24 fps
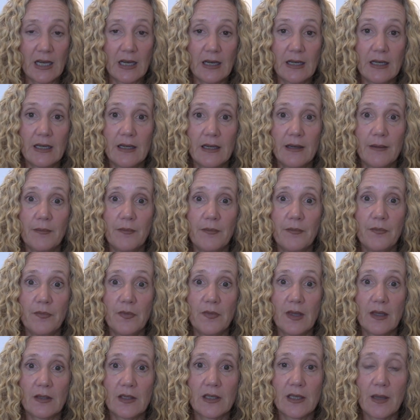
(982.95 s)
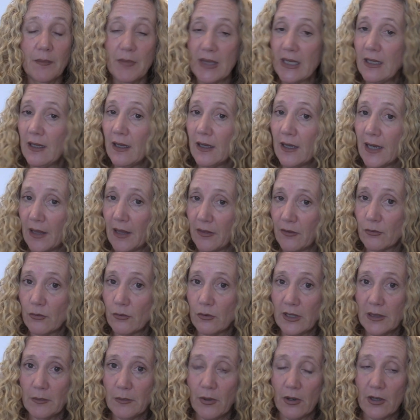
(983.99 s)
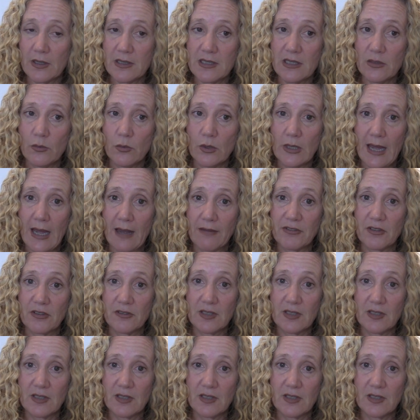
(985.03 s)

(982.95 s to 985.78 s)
Kabila and the ruling party will have